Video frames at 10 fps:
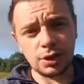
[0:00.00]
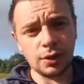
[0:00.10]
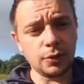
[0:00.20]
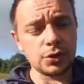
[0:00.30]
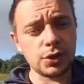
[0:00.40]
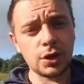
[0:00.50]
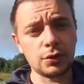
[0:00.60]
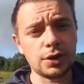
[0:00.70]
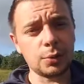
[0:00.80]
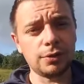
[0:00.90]
Now those are the
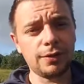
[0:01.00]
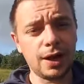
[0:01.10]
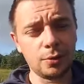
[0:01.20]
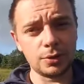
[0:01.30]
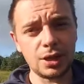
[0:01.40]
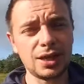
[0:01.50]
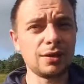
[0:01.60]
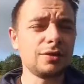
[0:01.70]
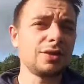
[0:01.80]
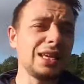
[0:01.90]
3 that we found, and I
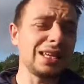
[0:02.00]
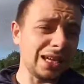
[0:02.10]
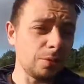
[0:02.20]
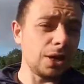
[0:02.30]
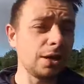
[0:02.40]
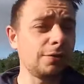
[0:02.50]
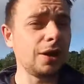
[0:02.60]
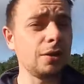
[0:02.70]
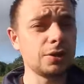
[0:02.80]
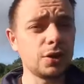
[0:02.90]
think I might have
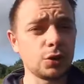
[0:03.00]
found the